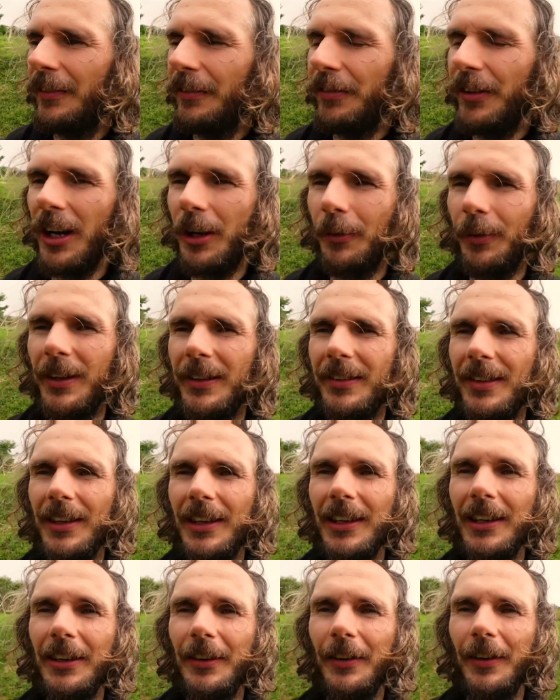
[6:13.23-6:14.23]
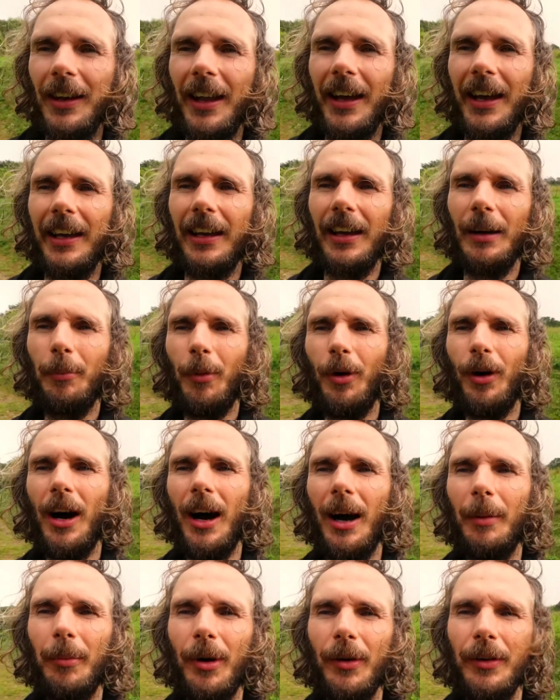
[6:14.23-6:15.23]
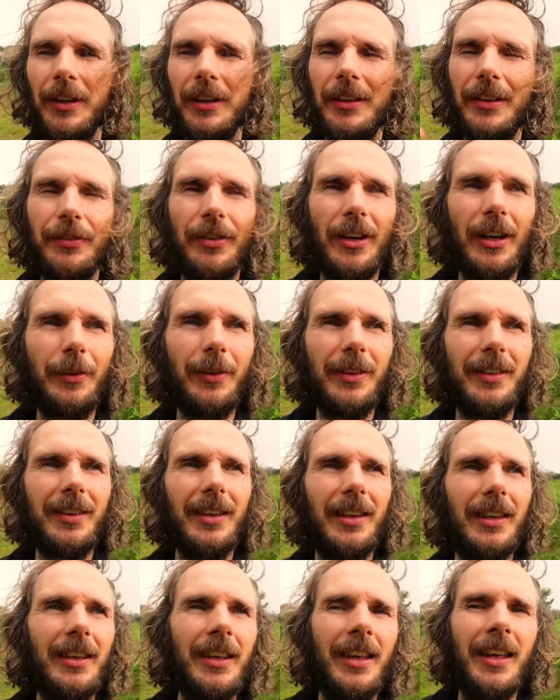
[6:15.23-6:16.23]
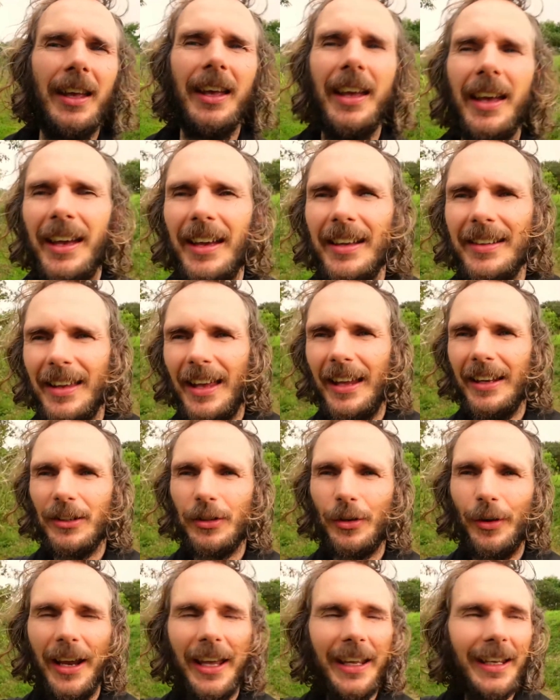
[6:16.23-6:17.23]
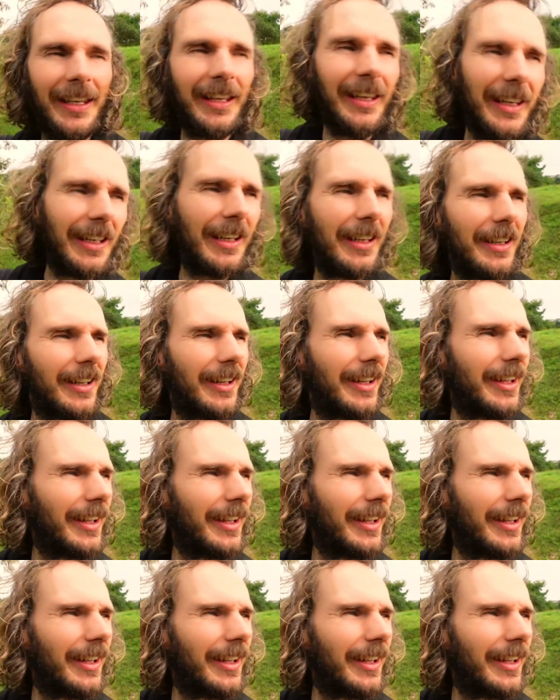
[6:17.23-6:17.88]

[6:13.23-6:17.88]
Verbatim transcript: frequency or like a more harmonious frequency is entraining